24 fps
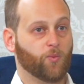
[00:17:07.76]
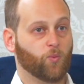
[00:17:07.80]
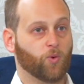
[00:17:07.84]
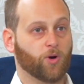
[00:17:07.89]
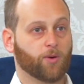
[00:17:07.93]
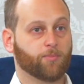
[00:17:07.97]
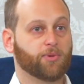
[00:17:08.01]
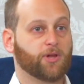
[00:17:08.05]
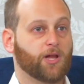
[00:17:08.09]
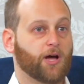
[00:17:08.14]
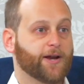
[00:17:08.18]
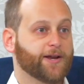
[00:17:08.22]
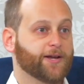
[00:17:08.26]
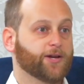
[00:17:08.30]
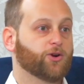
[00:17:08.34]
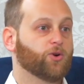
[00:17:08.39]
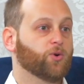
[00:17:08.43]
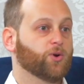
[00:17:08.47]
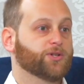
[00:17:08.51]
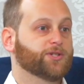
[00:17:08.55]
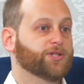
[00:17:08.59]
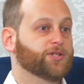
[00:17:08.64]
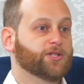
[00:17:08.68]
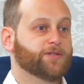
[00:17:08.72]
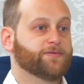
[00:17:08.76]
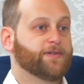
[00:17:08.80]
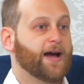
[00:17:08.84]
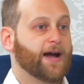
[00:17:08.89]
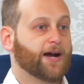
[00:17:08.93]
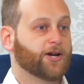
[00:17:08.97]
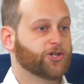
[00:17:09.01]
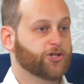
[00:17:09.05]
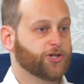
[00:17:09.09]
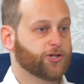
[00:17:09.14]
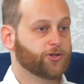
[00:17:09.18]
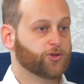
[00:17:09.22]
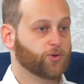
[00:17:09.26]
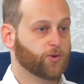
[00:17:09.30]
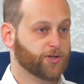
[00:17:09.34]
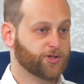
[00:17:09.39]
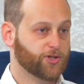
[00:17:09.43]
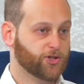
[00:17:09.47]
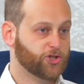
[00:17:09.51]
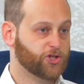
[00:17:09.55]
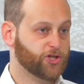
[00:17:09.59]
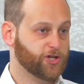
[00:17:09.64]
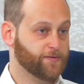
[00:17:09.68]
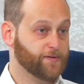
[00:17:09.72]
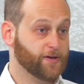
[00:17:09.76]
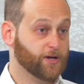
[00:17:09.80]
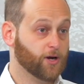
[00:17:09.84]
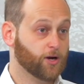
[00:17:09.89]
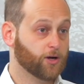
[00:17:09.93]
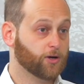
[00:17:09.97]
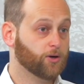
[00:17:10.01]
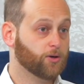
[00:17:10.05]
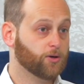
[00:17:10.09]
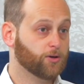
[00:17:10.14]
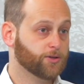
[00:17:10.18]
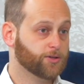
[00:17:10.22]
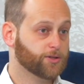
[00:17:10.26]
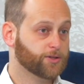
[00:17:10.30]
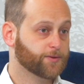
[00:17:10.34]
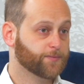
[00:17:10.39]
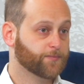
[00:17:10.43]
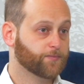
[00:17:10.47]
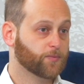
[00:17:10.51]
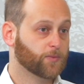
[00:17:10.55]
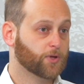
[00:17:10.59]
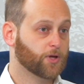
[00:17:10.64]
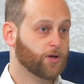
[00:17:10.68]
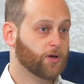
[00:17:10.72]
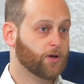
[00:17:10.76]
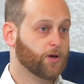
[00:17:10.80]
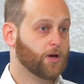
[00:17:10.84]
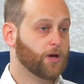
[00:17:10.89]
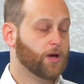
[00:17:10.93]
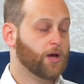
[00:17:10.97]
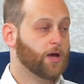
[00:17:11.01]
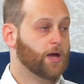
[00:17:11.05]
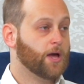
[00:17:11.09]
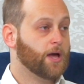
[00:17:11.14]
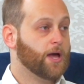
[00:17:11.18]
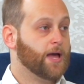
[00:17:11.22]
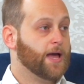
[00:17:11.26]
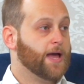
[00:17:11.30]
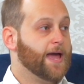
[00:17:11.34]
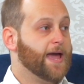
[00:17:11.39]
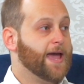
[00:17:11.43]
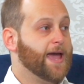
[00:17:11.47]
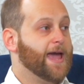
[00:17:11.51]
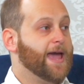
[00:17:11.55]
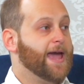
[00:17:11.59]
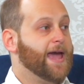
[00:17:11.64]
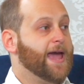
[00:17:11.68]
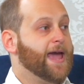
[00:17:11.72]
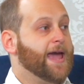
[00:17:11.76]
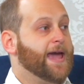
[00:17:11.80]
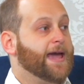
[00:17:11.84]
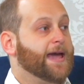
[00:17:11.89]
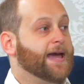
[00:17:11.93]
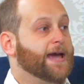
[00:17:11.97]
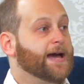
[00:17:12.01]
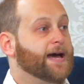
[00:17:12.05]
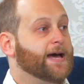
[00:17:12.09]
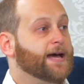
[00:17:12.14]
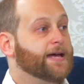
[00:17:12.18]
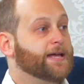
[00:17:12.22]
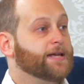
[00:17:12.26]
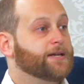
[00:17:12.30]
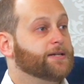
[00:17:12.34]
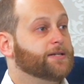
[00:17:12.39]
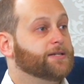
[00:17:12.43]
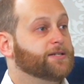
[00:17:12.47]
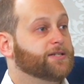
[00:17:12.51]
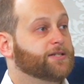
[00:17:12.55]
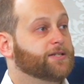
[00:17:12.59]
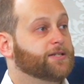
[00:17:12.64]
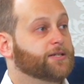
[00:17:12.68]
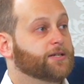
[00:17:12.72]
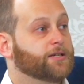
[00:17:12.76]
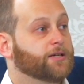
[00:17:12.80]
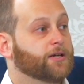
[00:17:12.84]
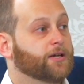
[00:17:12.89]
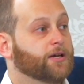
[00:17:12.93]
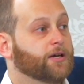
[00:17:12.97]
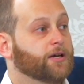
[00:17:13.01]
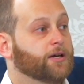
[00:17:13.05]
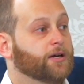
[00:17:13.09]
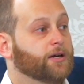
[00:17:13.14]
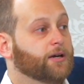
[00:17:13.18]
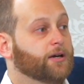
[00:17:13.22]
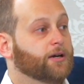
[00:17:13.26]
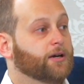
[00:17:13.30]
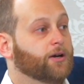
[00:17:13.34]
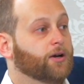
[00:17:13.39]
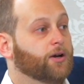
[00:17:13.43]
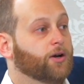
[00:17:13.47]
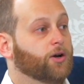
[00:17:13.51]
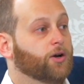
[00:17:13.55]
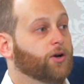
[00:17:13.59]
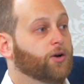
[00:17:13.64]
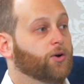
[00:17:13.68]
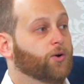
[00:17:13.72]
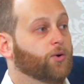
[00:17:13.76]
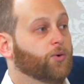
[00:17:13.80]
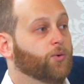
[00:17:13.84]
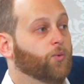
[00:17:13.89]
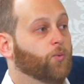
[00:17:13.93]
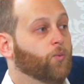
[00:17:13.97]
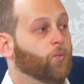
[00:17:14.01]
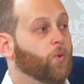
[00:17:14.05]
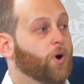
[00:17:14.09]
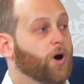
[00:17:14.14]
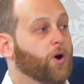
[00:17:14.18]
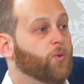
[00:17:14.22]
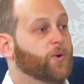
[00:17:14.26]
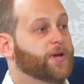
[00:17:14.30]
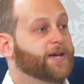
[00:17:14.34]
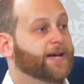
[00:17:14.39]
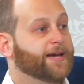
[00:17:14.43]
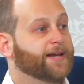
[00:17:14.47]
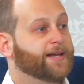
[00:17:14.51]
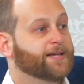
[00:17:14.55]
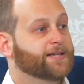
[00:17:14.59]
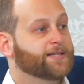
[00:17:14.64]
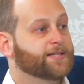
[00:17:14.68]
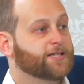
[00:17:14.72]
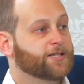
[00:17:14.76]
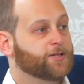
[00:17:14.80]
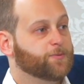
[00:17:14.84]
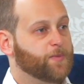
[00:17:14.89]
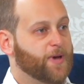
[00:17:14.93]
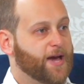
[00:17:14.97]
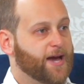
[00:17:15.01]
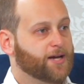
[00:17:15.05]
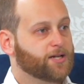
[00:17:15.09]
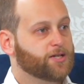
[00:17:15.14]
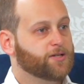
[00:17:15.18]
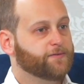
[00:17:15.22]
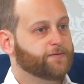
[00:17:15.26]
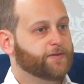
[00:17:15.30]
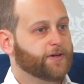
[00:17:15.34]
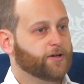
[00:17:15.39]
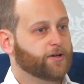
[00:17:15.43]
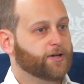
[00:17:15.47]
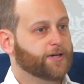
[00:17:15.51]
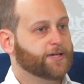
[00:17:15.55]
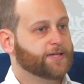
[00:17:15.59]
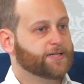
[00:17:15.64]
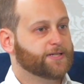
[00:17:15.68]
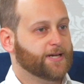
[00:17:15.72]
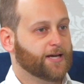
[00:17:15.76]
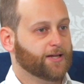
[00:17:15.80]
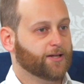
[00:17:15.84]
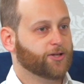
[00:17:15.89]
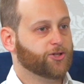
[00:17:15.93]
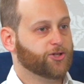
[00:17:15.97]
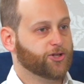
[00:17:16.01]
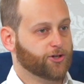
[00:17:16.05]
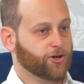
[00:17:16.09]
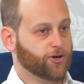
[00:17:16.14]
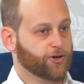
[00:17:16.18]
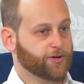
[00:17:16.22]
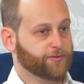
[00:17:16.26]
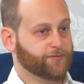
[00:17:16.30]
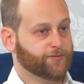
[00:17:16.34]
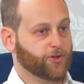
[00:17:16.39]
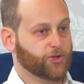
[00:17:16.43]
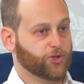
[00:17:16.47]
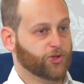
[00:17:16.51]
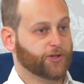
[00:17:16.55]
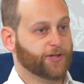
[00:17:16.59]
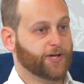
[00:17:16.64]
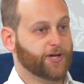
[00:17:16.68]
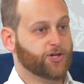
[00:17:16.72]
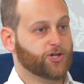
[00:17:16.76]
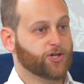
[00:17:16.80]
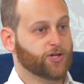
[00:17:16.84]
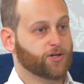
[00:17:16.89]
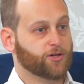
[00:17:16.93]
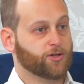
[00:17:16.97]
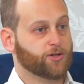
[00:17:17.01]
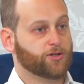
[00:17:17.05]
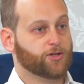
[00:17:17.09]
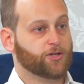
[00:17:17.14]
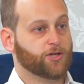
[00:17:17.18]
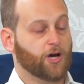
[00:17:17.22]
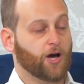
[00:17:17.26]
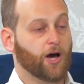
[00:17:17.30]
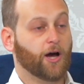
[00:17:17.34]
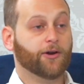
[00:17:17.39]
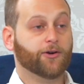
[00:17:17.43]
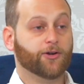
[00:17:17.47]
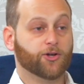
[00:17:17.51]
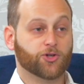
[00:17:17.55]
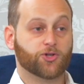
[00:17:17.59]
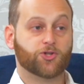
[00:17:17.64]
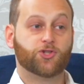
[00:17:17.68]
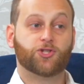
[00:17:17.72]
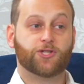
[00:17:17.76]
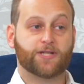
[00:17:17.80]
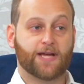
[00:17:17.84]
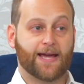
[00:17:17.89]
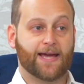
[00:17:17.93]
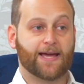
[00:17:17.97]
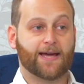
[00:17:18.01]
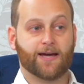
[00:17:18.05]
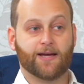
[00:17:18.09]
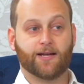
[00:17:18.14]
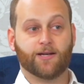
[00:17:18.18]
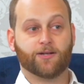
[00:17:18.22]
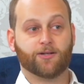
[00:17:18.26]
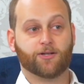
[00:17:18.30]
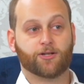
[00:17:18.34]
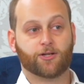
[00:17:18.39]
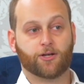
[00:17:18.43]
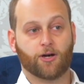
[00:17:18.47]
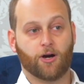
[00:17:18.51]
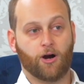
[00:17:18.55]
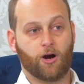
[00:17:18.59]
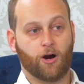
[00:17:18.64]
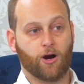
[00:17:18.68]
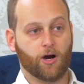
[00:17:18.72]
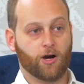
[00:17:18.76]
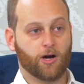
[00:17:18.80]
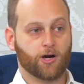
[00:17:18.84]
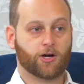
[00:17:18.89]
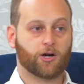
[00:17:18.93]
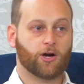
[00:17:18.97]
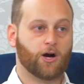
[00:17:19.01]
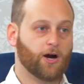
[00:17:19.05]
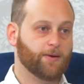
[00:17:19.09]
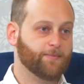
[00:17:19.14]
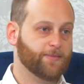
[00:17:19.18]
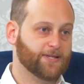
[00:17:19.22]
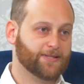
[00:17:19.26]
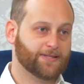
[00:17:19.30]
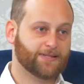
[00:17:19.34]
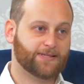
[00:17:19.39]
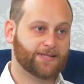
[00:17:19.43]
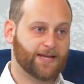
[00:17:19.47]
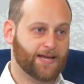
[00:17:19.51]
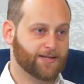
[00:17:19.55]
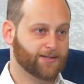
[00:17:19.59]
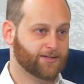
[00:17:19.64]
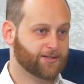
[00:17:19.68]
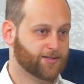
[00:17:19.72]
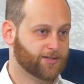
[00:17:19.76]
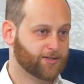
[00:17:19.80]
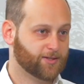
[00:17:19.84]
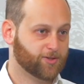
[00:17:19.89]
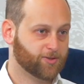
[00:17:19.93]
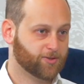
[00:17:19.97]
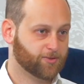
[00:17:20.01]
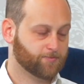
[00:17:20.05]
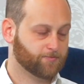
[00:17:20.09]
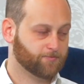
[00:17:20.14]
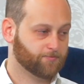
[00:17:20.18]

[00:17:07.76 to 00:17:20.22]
plotting courses of action towards achieving our goals. And while we can expect a very intelligent artificial agent to understand our common sense